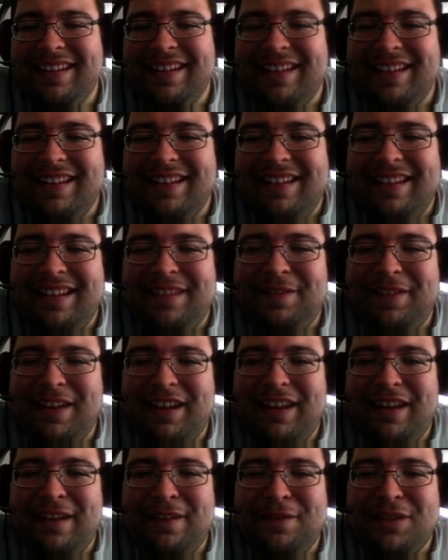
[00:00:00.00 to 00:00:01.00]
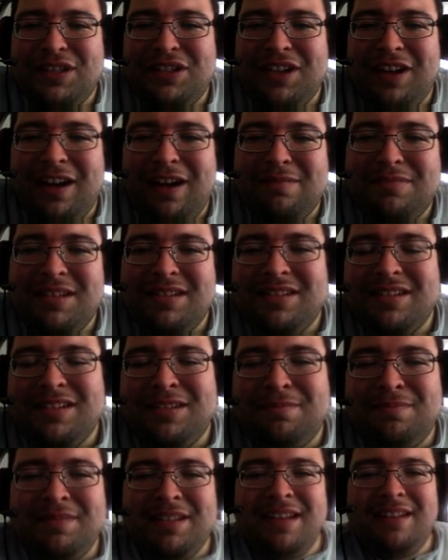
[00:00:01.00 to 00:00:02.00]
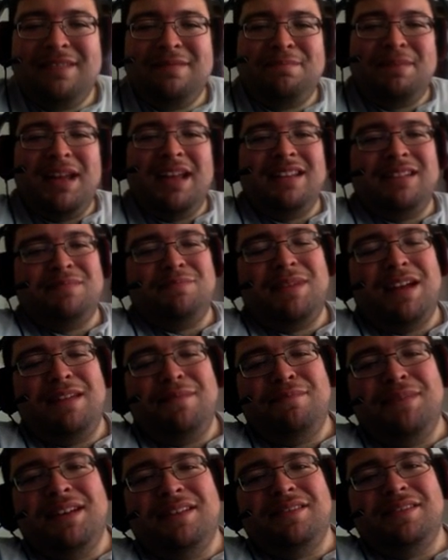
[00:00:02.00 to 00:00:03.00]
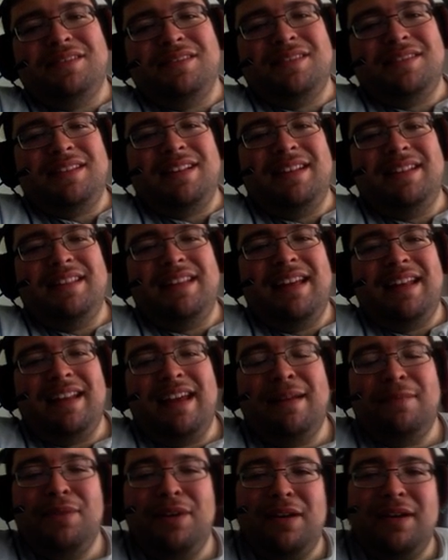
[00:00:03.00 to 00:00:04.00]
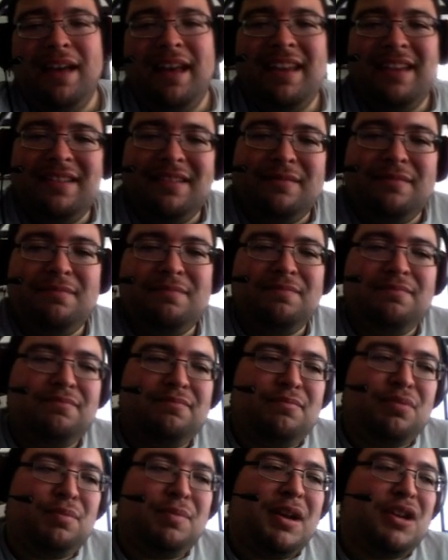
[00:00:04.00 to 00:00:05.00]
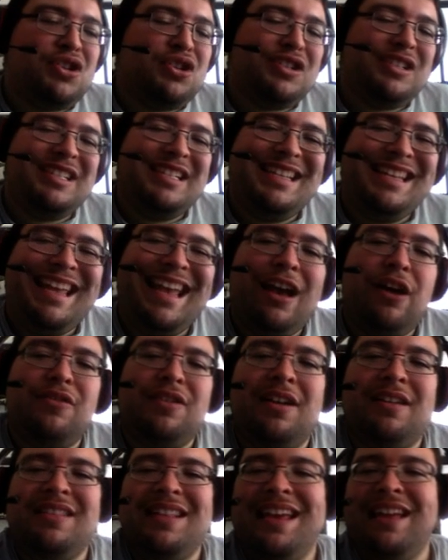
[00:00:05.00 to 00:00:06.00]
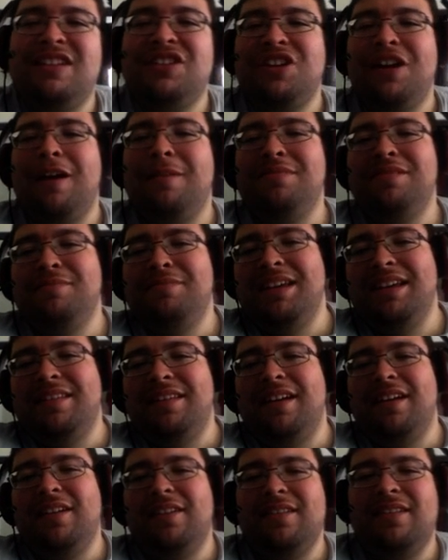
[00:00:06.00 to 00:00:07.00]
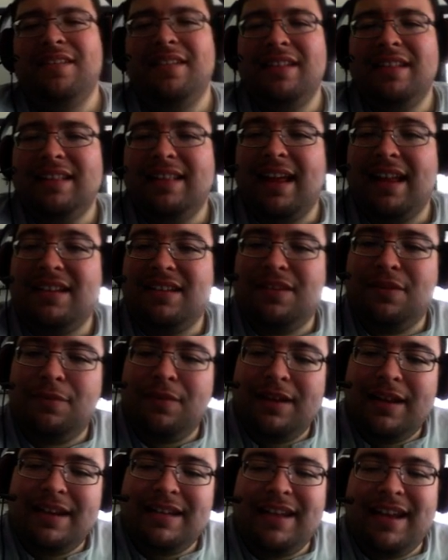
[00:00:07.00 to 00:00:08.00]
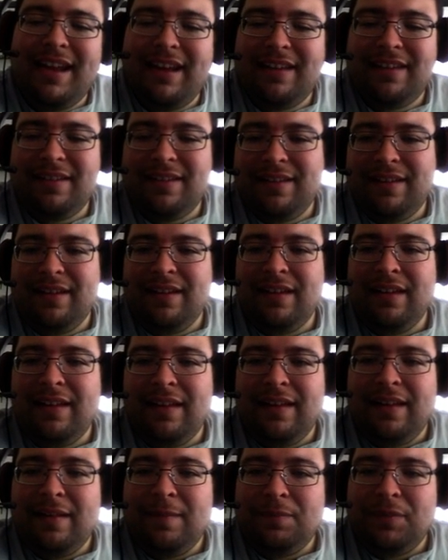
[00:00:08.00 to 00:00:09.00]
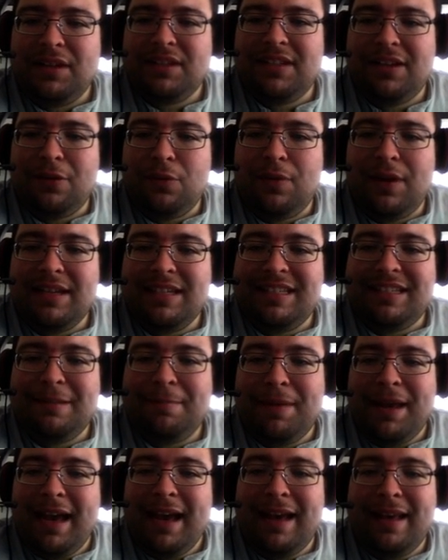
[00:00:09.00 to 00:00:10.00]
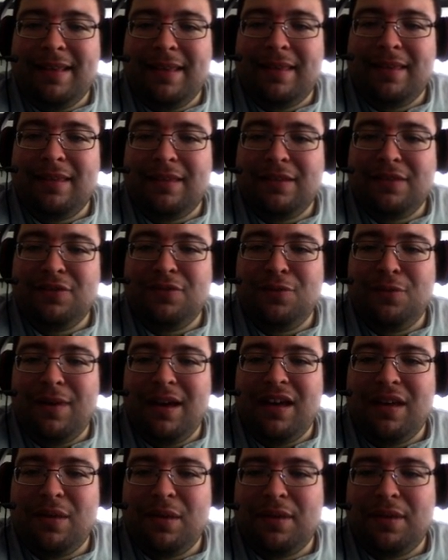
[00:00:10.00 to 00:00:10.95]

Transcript: If I have a job that pays my bills and that I can perpetually count on that job to be there, that's the one I take. Let's hear. What's the path to wealth?